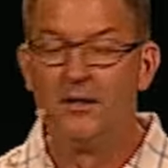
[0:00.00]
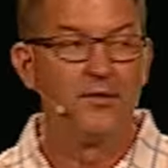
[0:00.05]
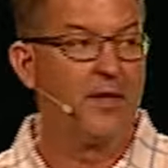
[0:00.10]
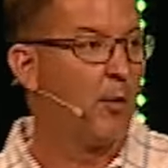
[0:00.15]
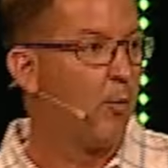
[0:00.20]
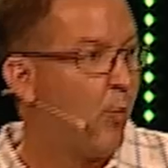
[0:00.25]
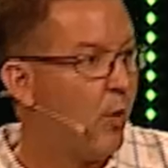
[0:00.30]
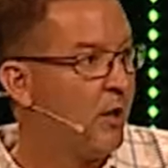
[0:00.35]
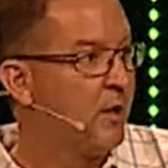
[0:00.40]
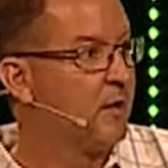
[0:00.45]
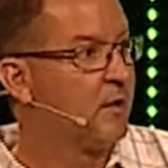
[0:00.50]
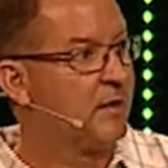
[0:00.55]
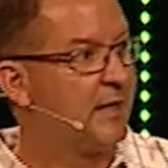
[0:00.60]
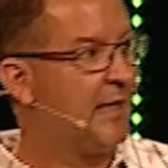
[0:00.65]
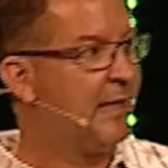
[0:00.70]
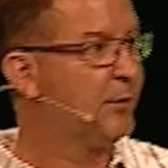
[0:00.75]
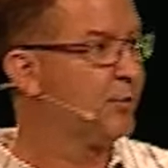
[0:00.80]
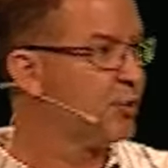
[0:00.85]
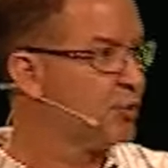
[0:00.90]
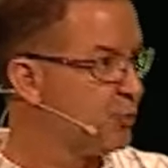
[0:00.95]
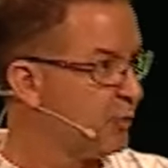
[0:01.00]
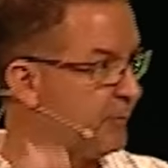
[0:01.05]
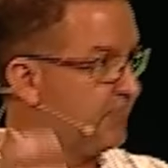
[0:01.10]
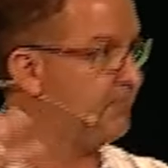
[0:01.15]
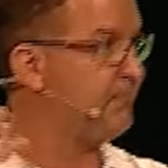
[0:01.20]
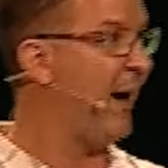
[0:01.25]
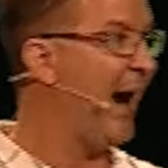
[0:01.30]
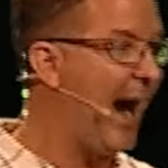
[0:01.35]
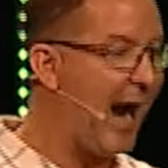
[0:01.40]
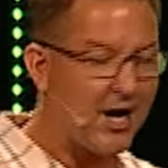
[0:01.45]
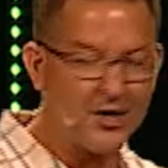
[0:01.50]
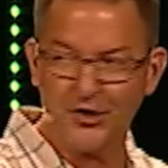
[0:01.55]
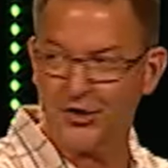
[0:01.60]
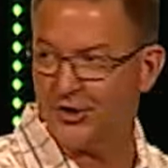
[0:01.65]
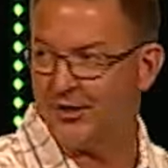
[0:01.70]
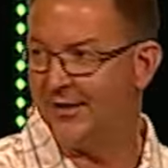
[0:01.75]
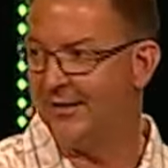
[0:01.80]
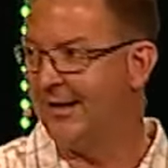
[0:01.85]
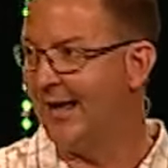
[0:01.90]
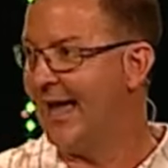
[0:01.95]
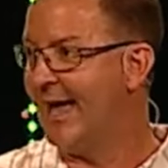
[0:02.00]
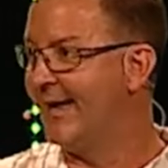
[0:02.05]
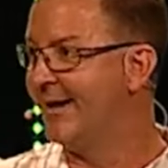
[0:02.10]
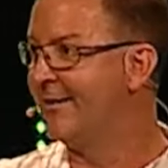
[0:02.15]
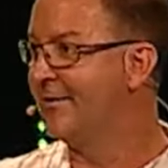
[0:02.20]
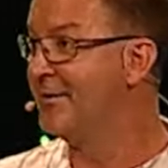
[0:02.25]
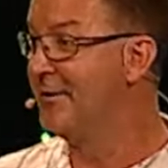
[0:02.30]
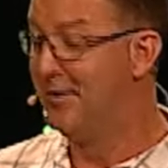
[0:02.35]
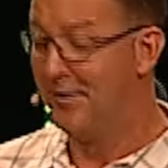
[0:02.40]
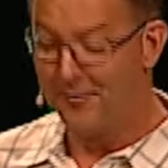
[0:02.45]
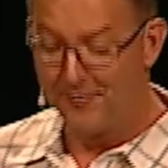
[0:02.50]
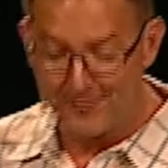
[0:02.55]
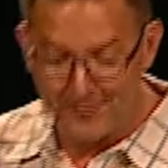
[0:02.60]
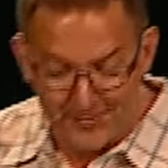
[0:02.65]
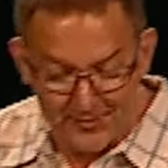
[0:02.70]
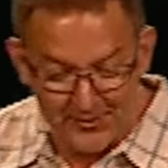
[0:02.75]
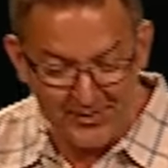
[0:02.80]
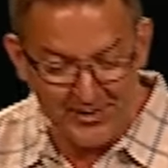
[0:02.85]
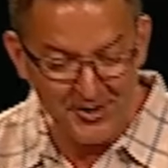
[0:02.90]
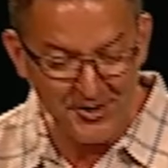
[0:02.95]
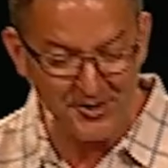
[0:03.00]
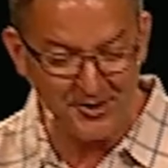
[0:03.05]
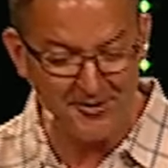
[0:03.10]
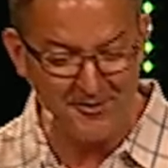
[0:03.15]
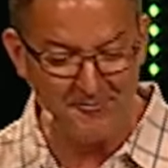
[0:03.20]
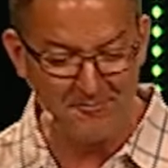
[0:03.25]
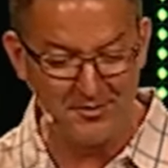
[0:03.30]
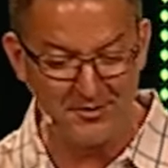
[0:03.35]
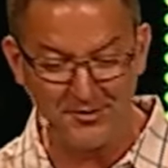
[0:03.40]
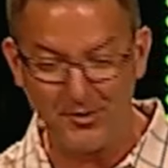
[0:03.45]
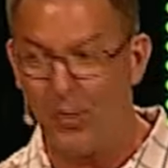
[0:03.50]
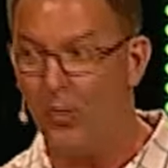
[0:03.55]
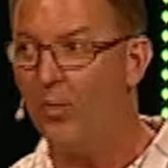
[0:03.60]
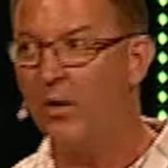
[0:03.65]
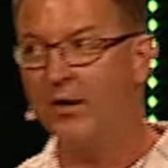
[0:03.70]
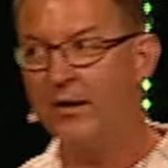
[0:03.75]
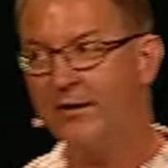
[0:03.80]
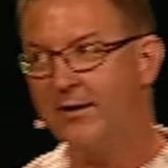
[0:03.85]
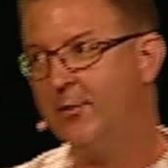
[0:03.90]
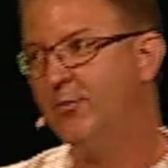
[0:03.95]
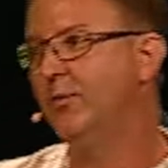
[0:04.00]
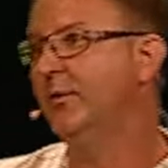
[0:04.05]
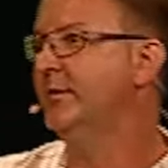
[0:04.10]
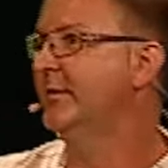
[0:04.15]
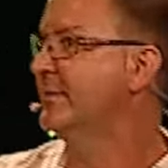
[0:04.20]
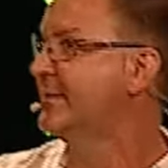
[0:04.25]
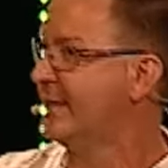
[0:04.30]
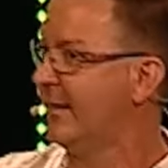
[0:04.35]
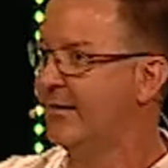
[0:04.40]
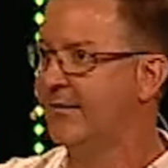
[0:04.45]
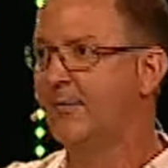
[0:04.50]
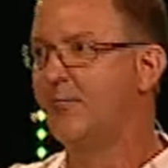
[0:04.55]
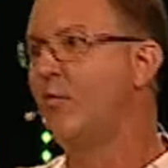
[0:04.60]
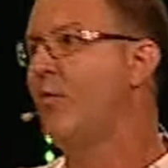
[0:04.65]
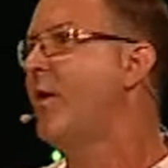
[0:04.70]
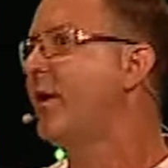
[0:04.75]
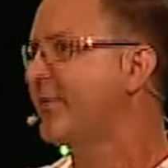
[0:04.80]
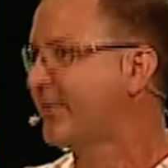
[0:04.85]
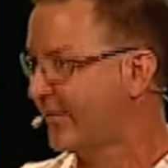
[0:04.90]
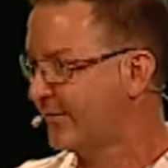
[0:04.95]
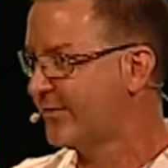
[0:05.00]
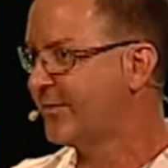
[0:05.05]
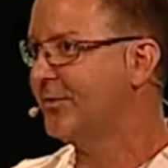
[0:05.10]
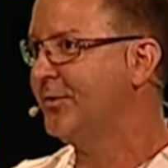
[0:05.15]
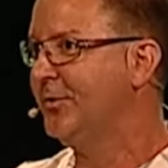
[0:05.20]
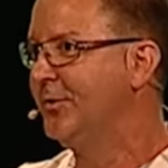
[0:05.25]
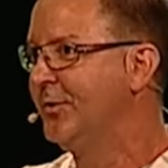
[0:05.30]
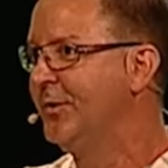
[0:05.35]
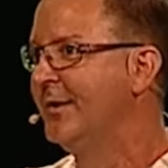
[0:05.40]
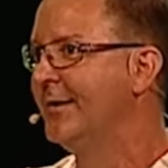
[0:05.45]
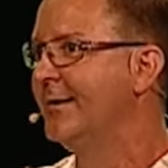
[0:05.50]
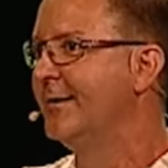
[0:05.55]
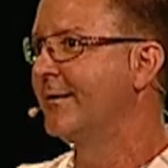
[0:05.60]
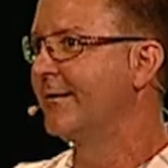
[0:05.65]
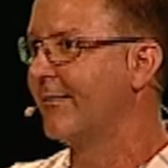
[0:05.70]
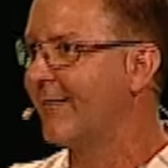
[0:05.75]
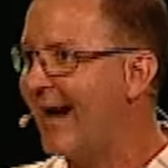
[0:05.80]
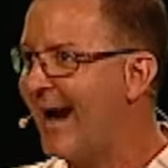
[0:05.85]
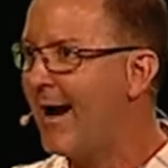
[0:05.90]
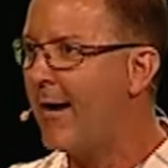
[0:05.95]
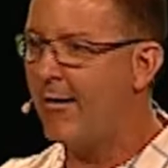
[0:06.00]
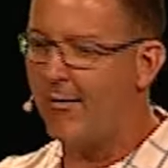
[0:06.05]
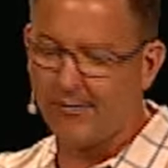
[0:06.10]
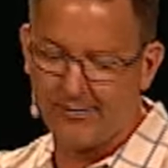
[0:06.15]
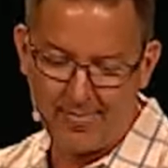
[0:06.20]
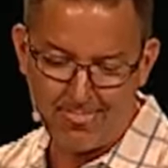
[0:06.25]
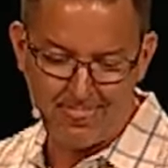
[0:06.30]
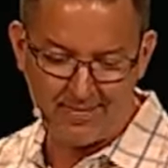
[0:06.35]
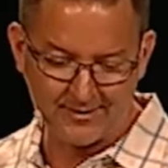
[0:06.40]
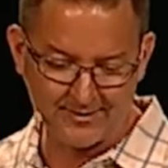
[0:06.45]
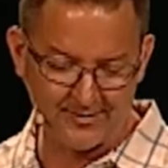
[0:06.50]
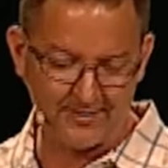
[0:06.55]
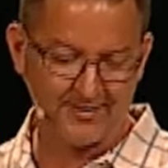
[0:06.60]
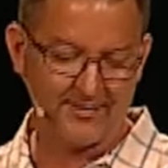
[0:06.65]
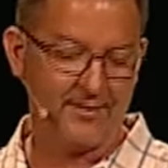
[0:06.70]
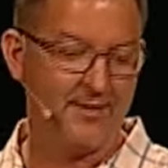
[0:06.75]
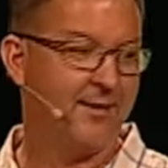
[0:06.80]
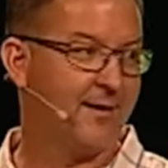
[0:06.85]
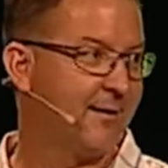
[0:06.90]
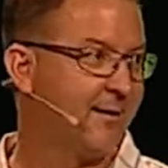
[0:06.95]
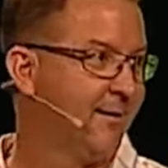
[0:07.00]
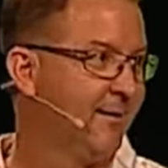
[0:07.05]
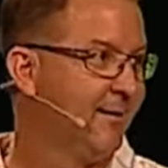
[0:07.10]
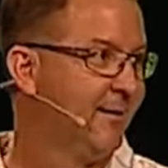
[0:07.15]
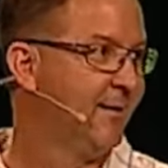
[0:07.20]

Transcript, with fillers: They want leaders with passion and vision, but don't want anyone to tell them what to do or how to think.